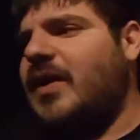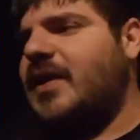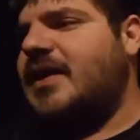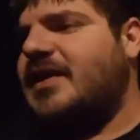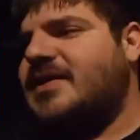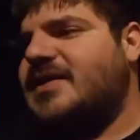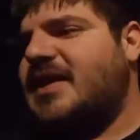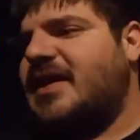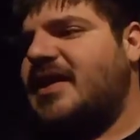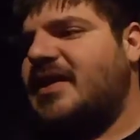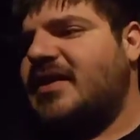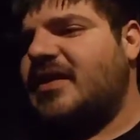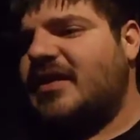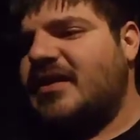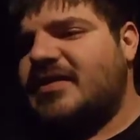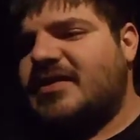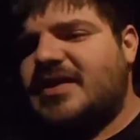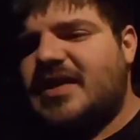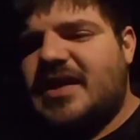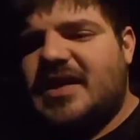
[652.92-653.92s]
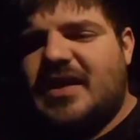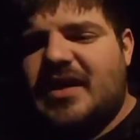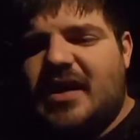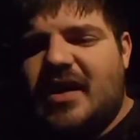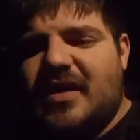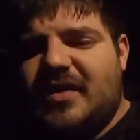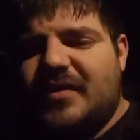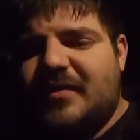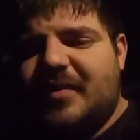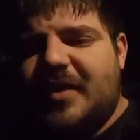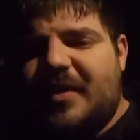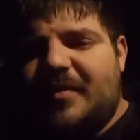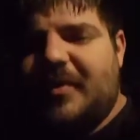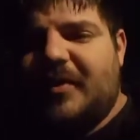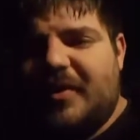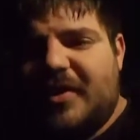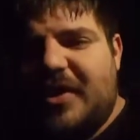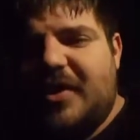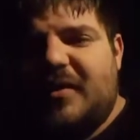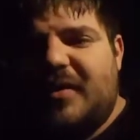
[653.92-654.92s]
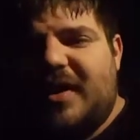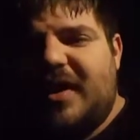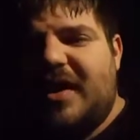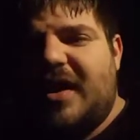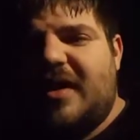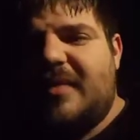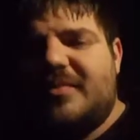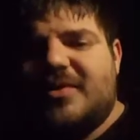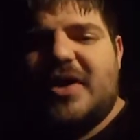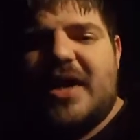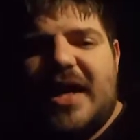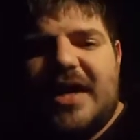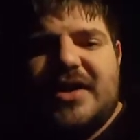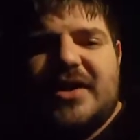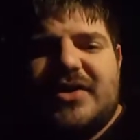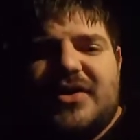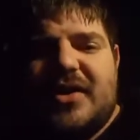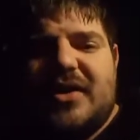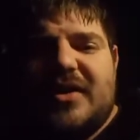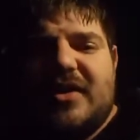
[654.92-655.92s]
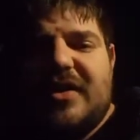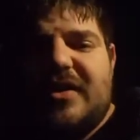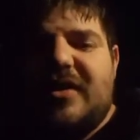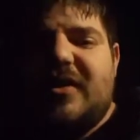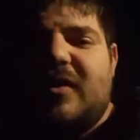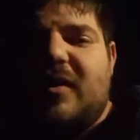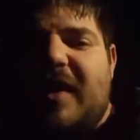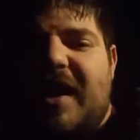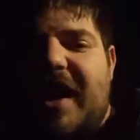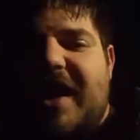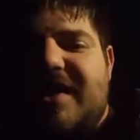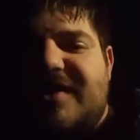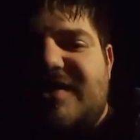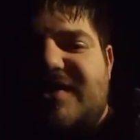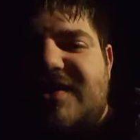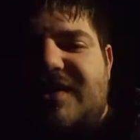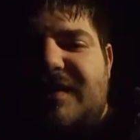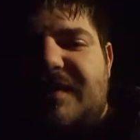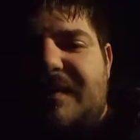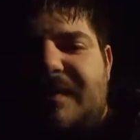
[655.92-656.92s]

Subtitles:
he's sitting there and seeing other people queuing up trying to turn in the quest.